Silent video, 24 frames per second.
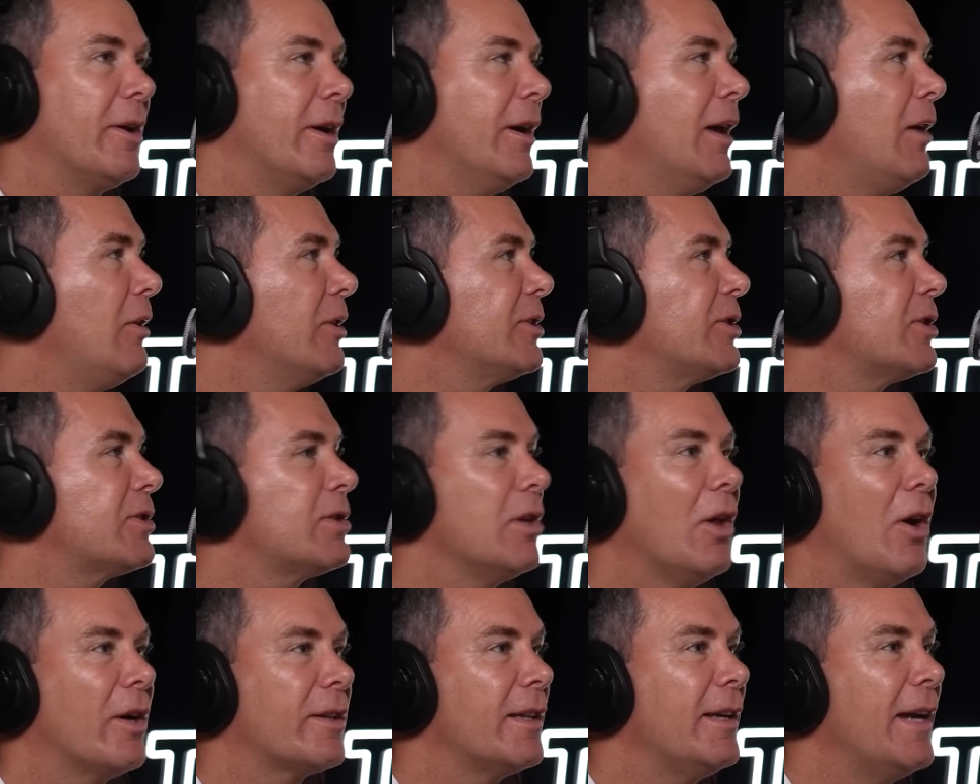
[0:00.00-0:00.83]
don't know. I just
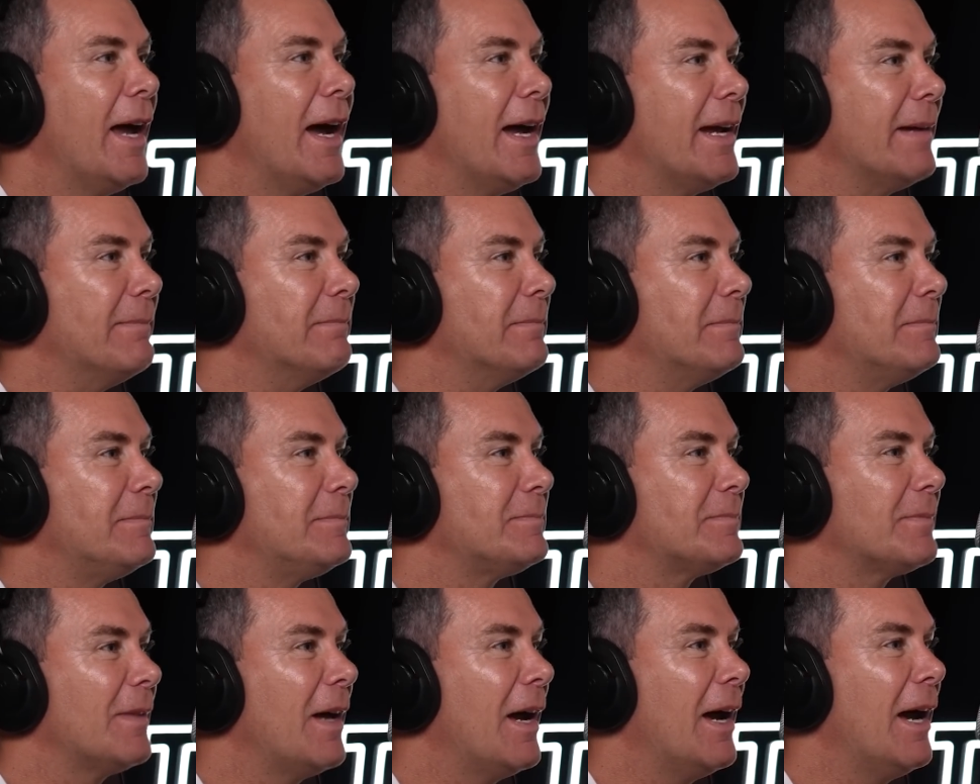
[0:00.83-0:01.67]
like the name.
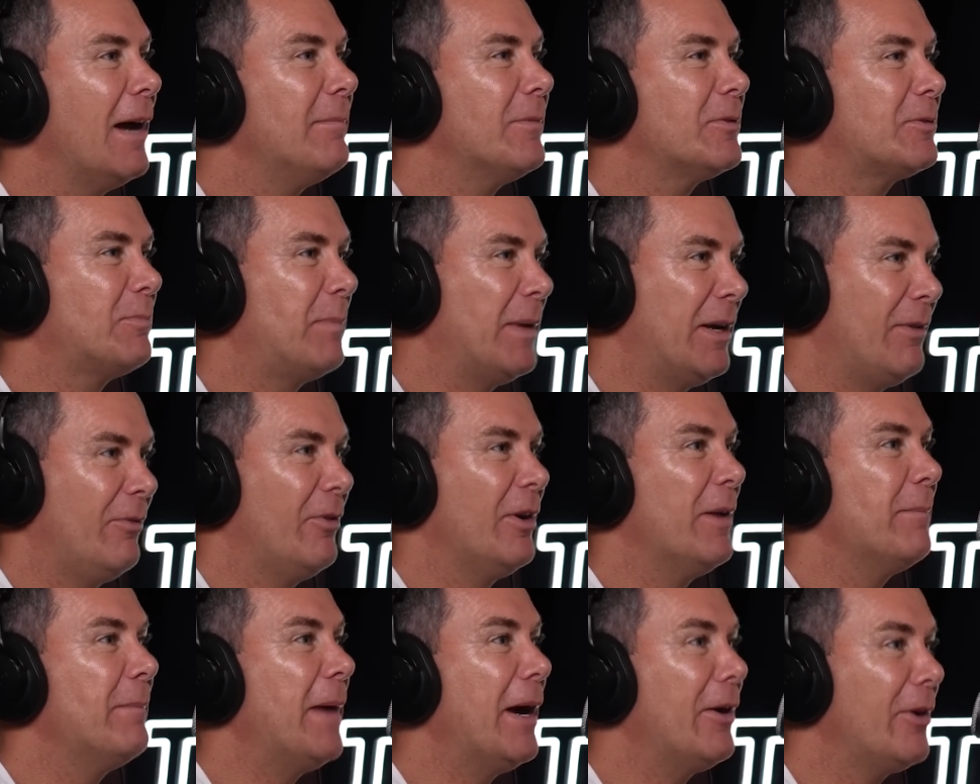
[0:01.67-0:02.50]
It's a bit of
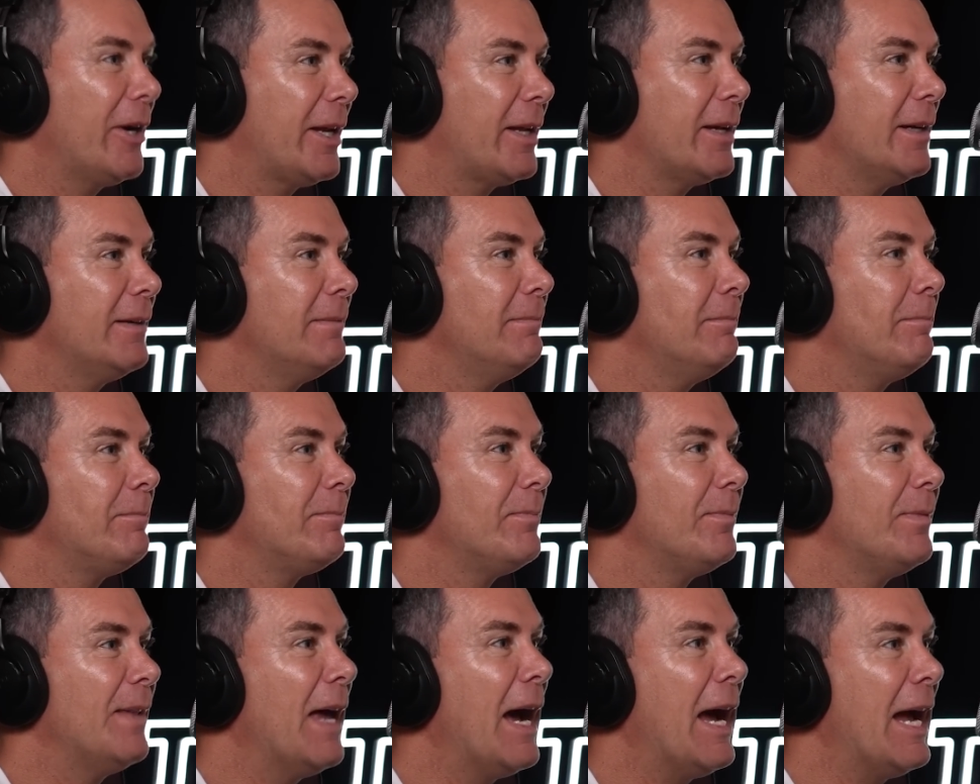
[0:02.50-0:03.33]
an American
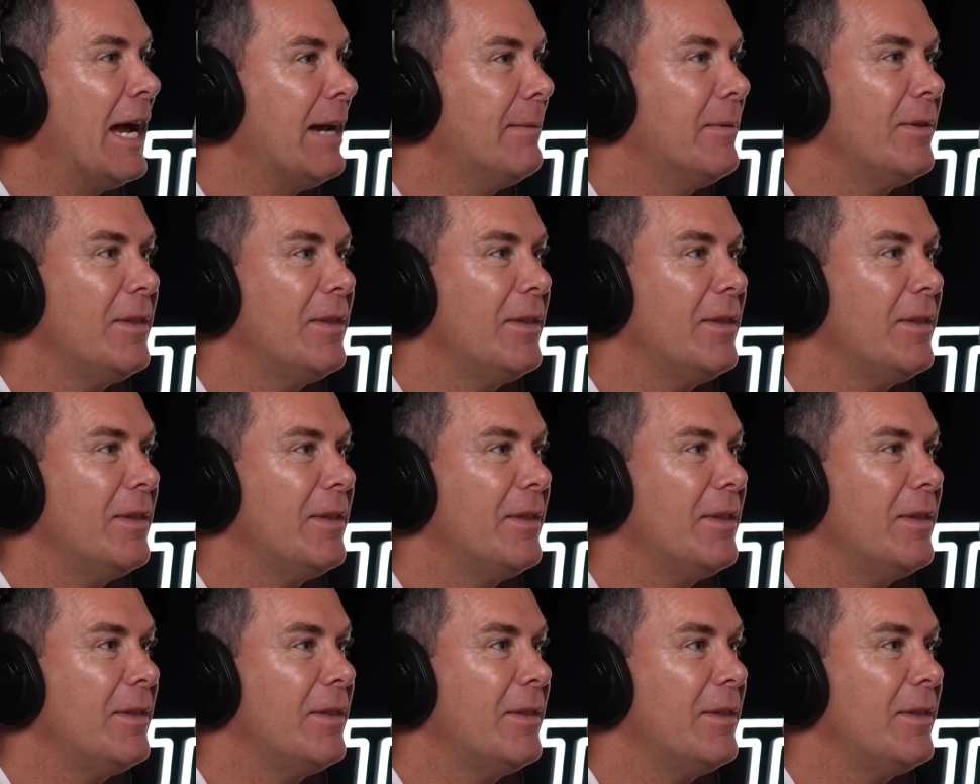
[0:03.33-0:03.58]
name.